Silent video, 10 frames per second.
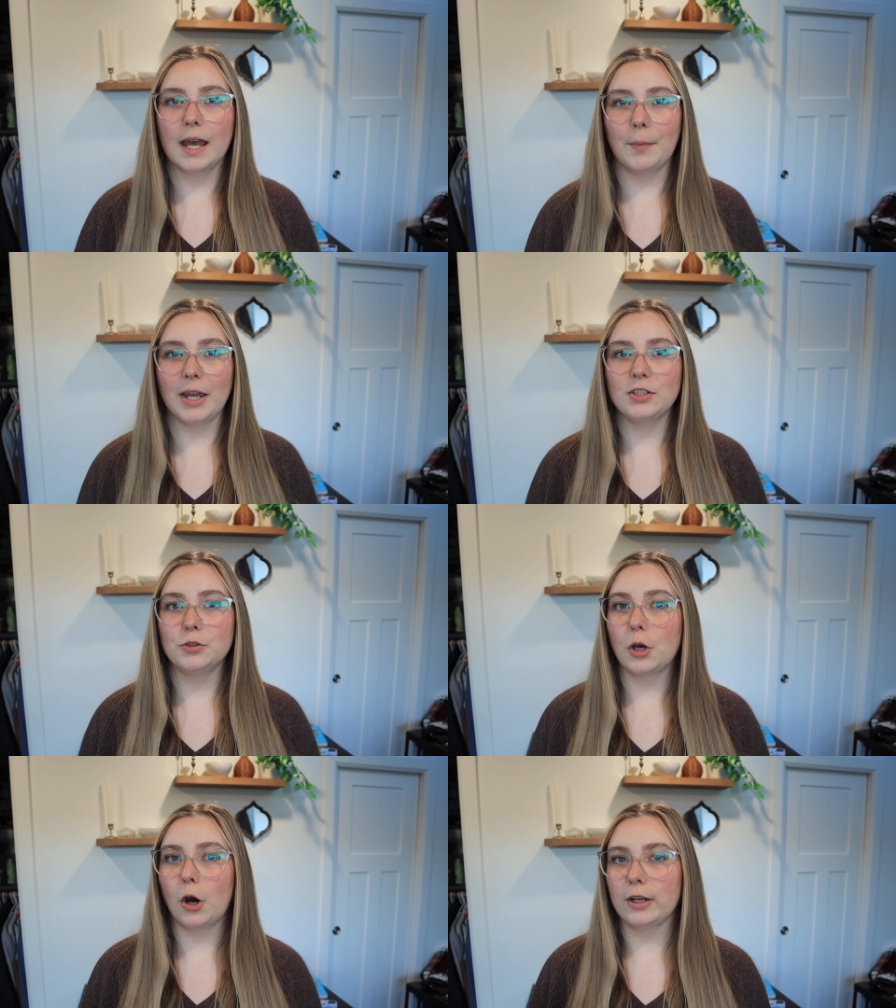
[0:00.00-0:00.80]
I might
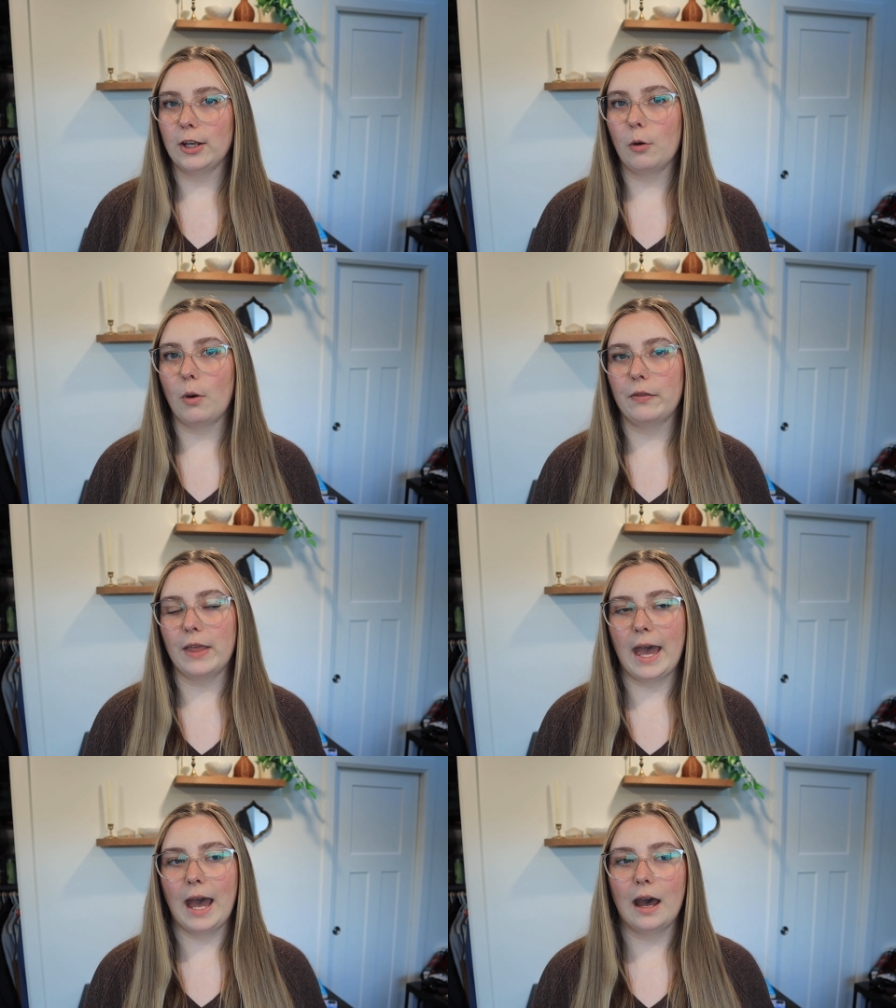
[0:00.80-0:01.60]
do cardio on
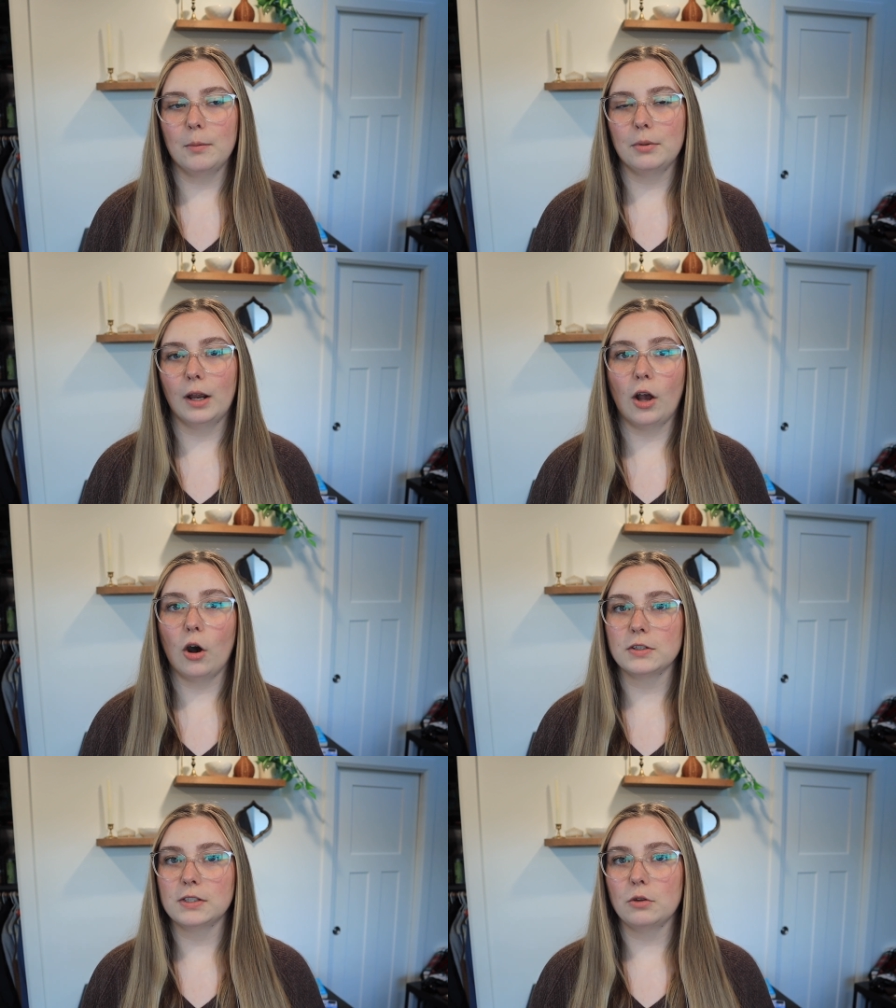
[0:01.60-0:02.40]
the app, but I
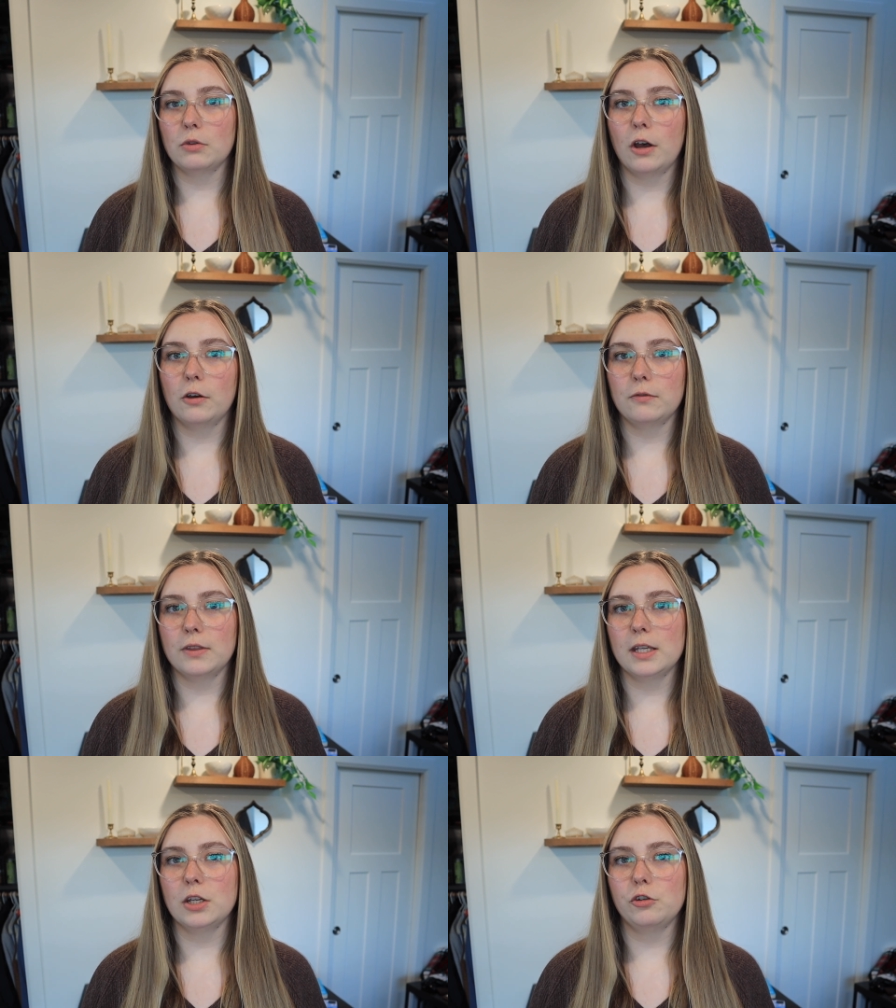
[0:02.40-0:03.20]
also love
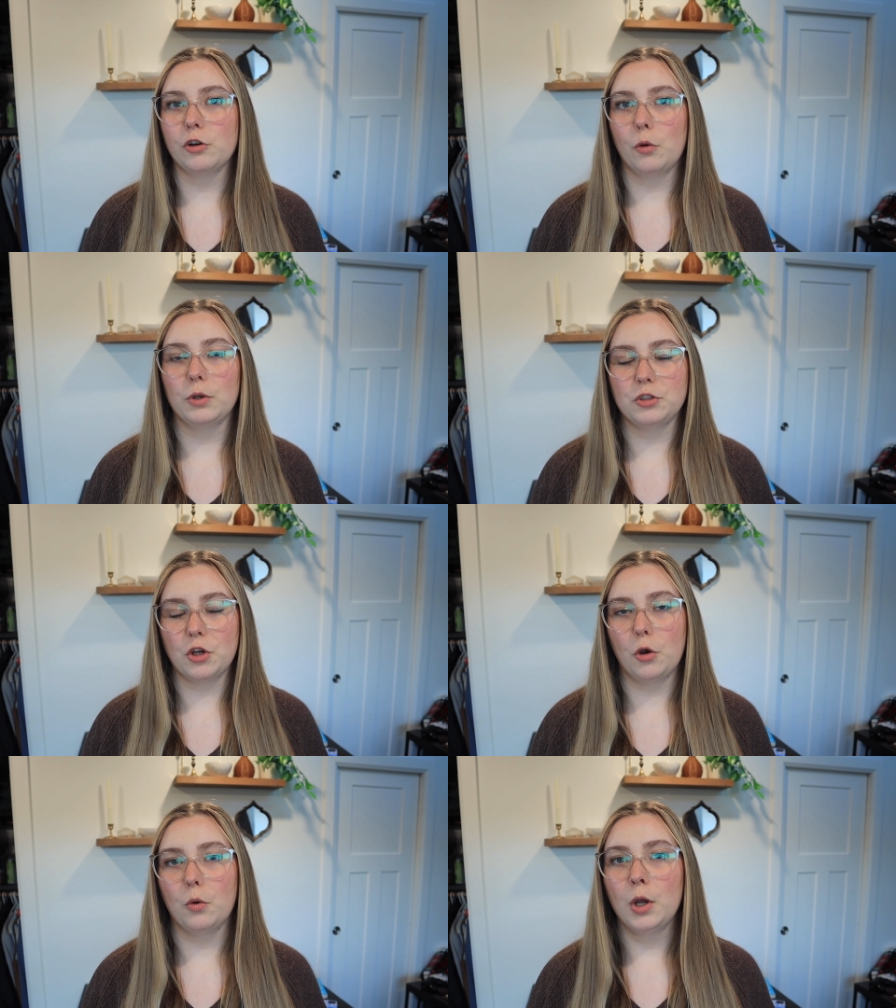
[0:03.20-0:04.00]
the Grow With
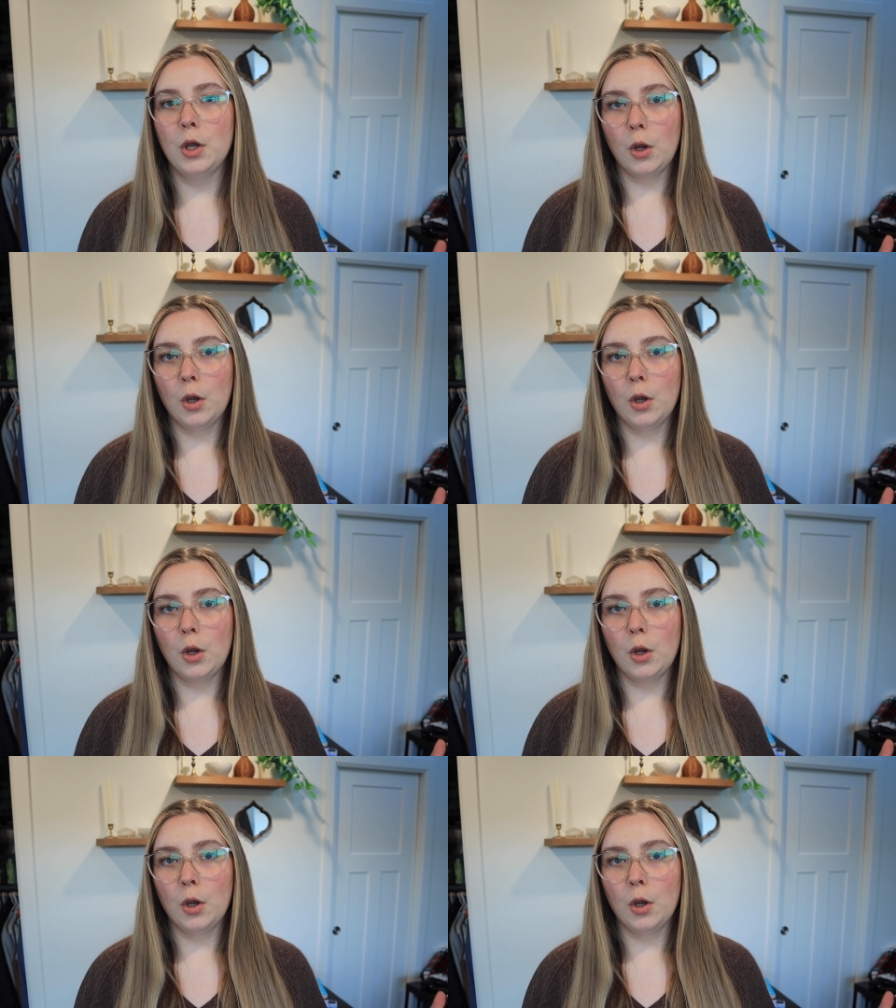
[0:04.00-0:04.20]
Jo